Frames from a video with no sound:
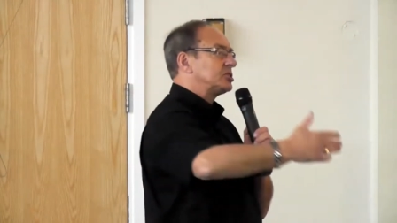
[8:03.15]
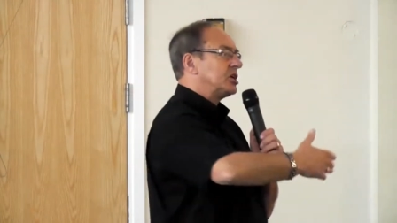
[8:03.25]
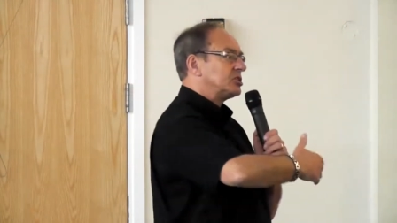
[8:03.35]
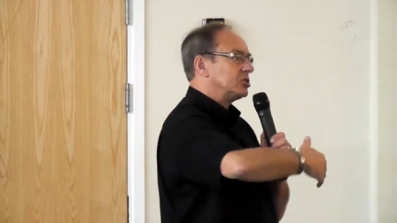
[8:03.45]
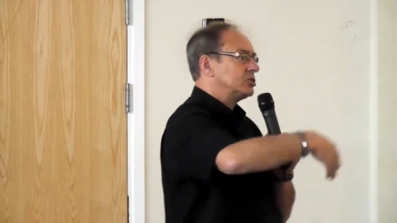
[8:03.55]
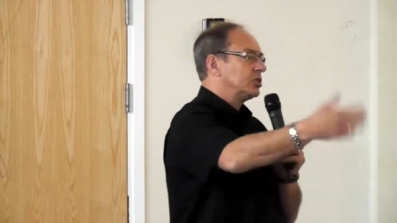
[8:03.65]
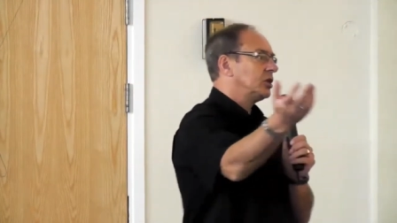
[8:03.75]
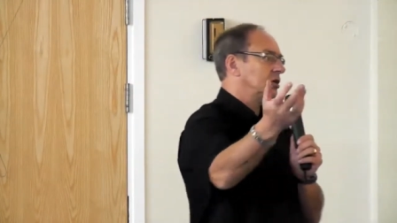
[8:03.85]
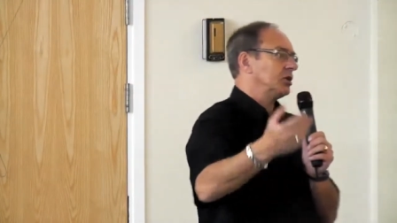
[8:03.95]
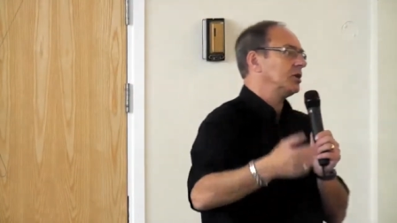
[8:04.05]
says, the
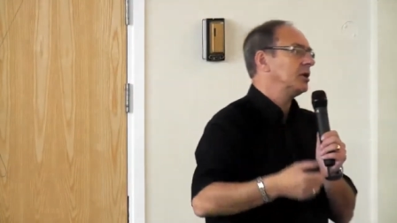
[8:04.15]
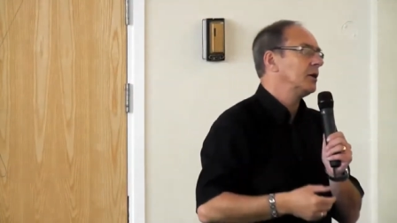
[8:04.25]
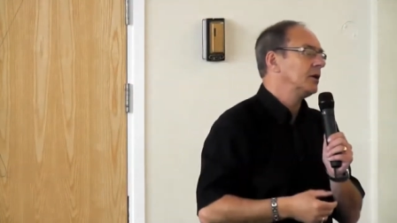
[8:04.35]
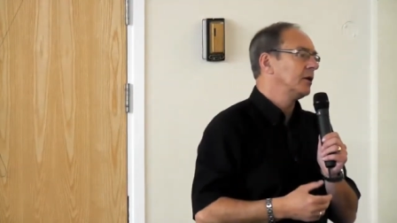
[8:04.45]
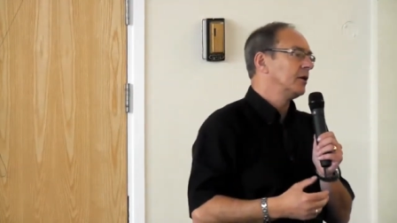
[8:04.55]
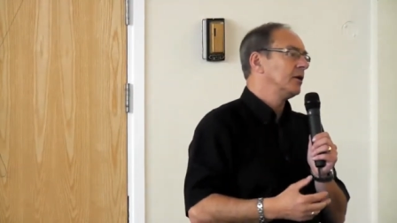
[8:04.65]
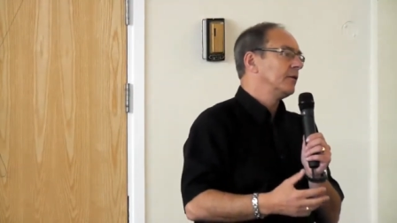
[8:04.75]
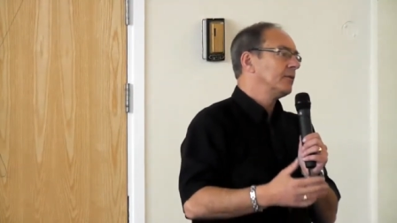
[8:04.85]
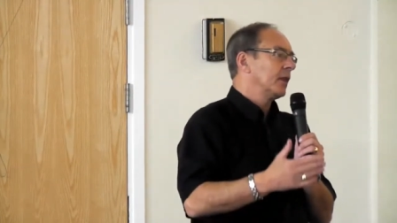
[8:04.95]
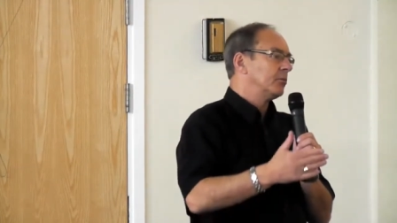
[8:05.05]
Jordan.
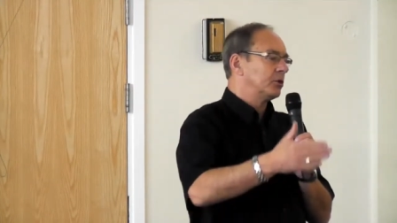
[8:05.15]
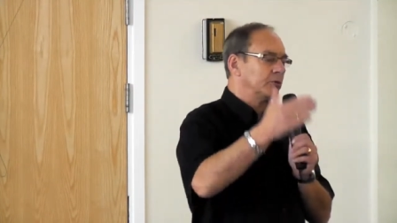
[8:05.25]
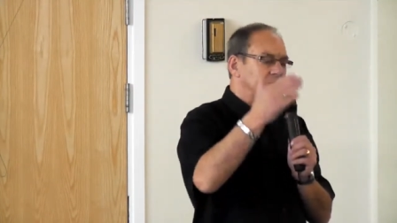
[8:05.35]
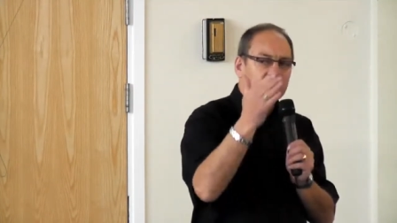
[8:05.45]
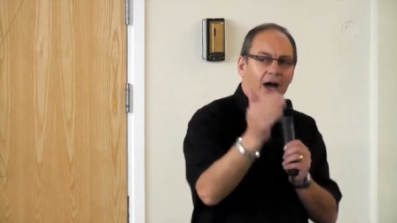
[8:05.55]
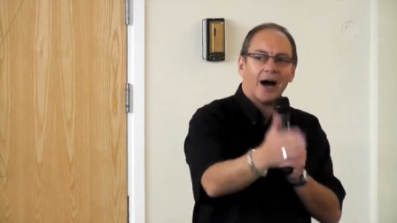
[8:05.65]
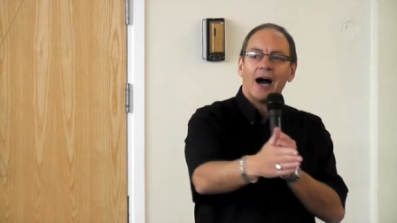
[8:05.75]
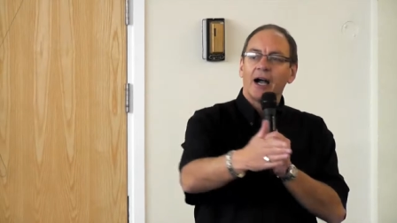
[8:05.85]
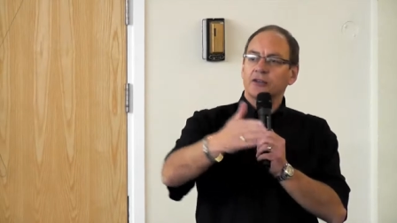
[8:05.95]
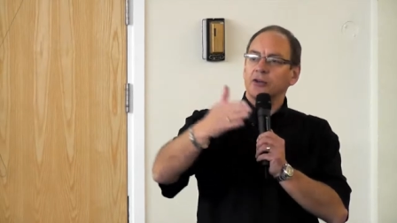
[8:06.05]
But it was the
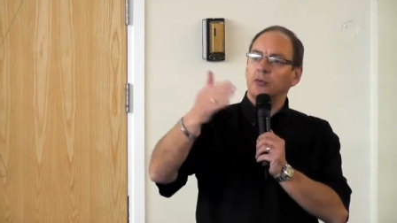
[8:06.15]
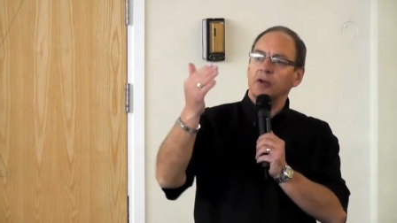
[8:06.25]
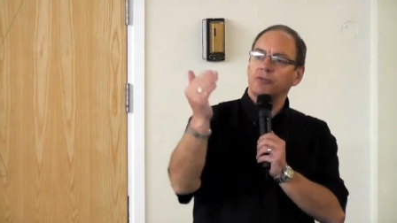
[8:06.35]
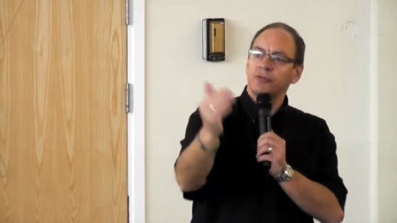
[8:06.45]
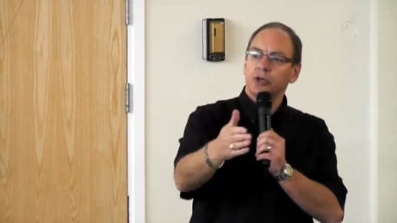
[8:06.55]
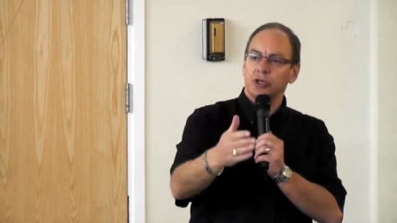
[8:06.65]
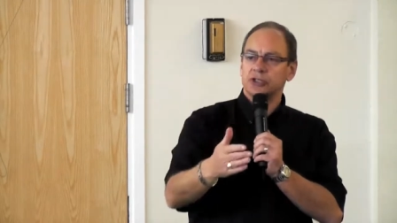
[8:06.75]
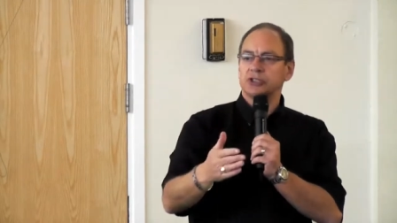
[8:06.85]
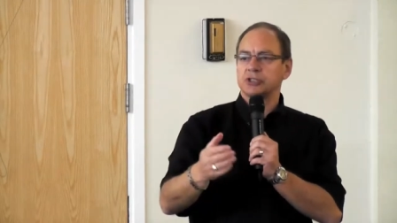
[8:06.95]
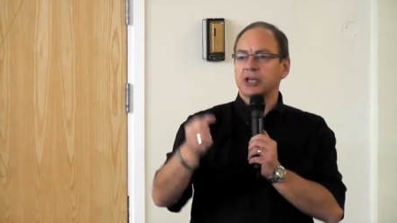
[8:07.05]
ark that went
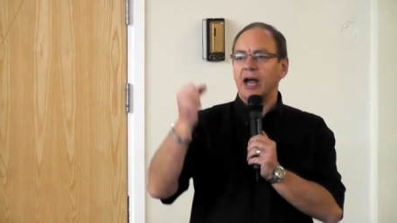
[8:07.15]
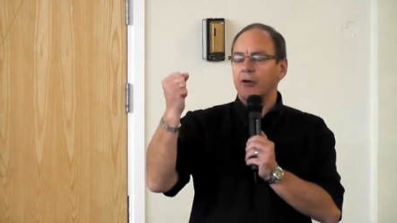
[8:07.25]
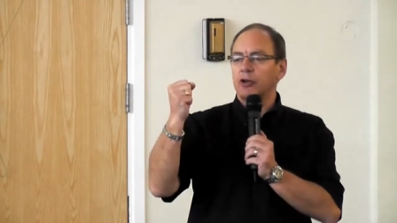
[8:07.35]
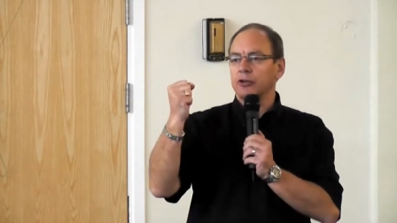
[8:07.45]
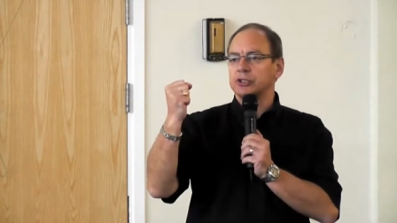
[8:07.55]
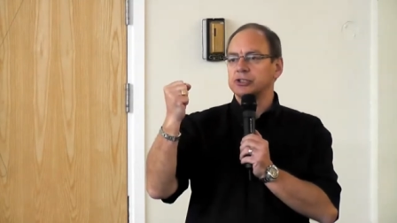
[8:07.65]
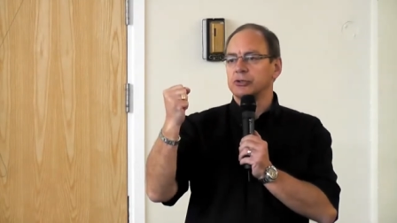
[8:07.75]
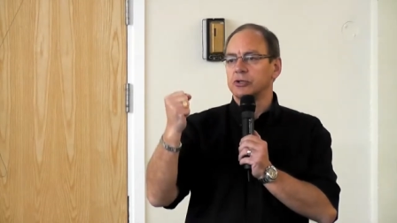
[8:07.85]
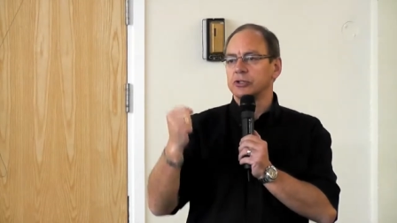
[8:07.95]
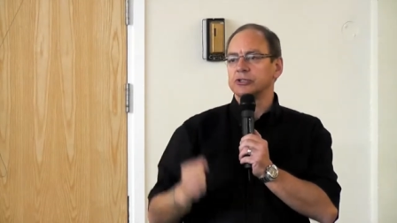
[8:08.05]
first, carried on the
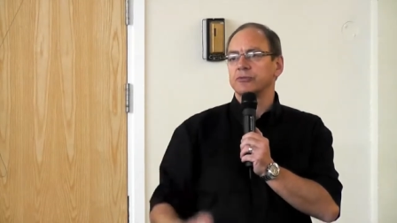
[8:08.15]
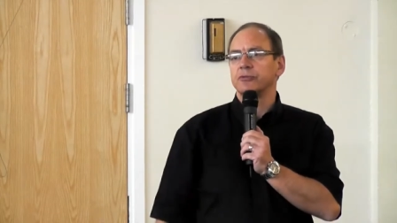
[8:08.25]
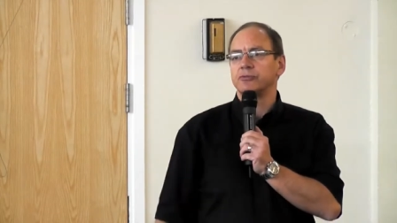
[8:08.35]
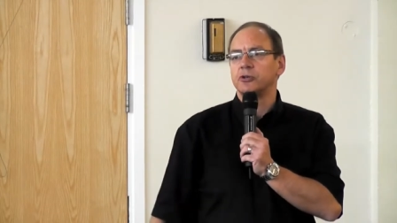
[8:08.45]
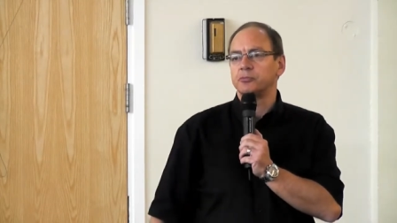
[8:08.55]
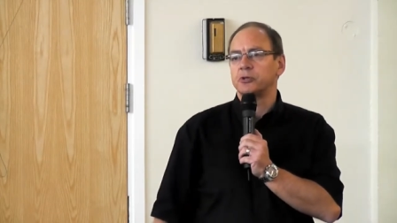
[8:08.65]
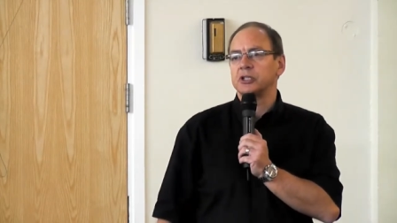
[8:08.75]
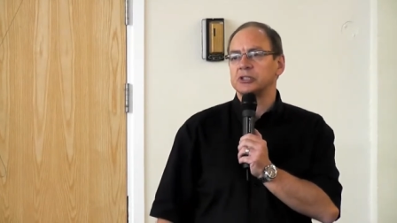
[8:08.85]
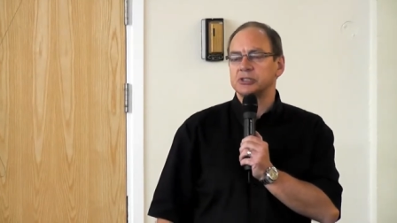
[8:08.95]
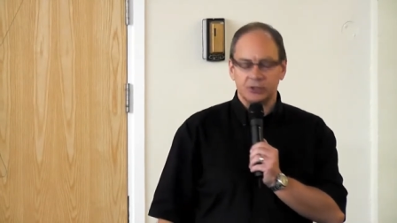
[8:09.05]
shoulders of the four
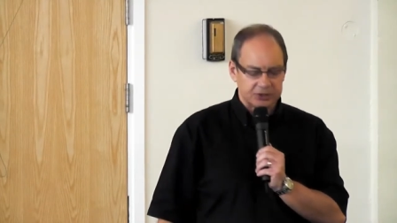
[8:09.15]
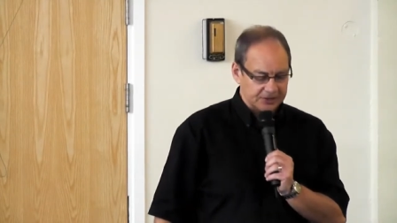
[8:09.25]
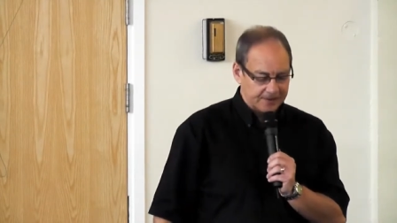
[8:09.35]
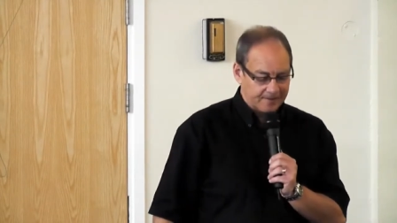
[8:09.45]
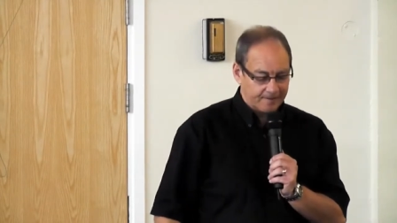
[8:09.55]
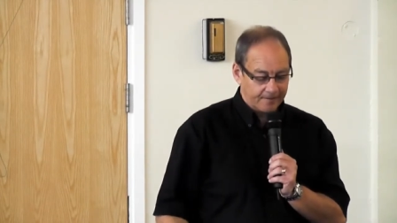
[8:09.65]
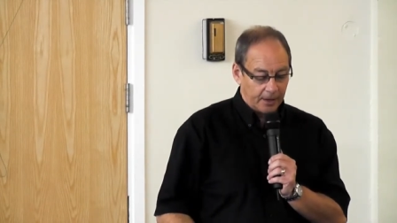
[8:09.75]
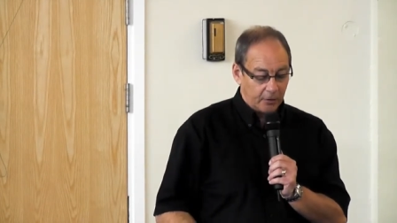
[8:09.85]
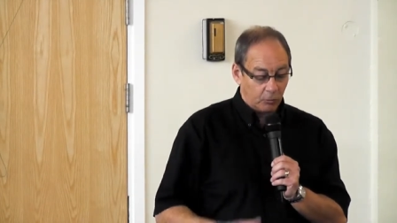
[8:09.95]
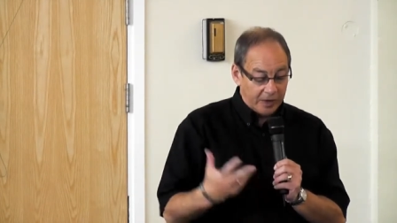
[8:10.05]
priests.
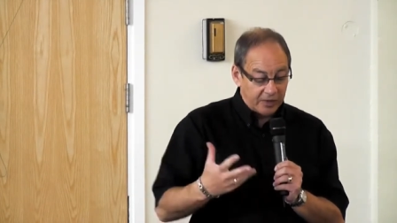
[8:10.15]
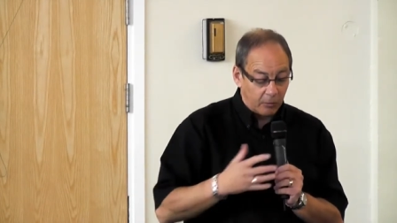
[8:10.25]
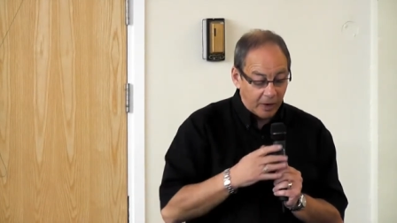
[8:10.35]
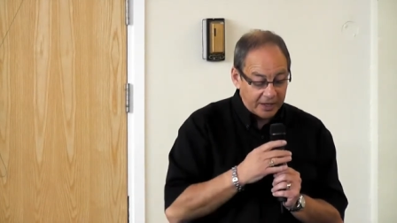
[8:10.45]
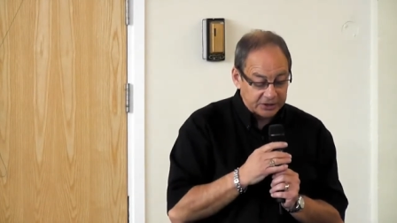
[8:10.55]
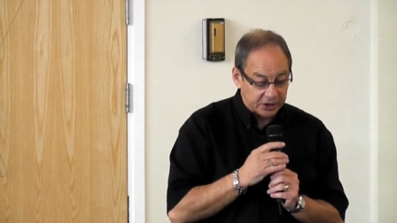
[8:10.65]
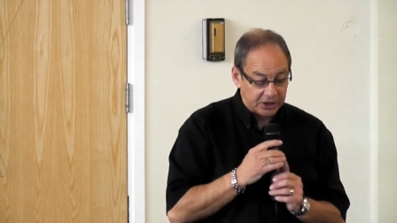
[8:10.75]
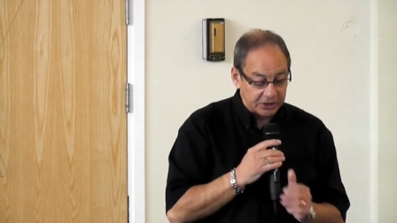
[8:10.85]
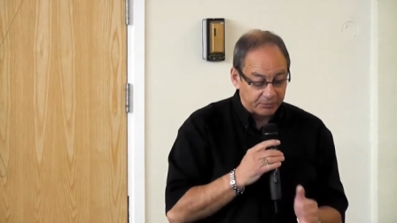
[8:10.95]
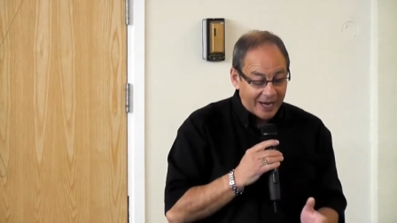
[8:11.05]
When they went
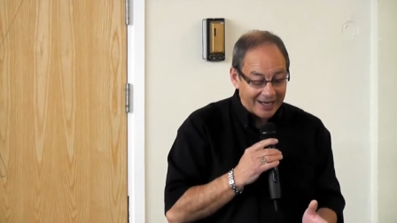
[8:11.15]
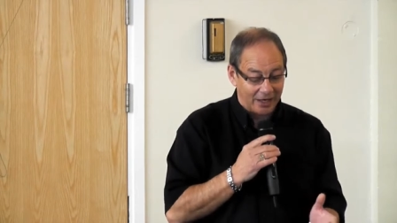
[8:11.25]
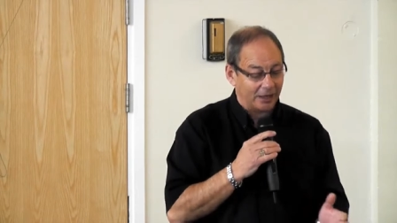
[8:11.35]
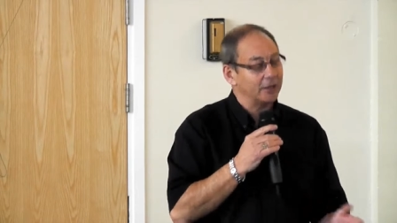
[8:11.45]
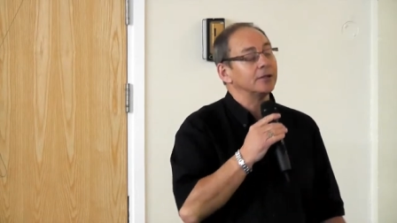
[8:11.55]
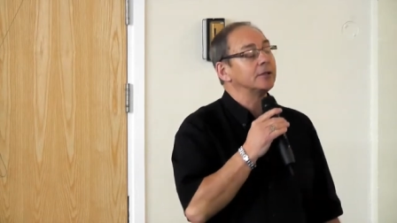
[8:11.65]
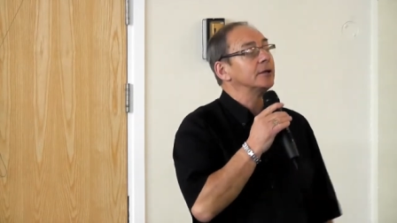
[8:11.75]
into battle,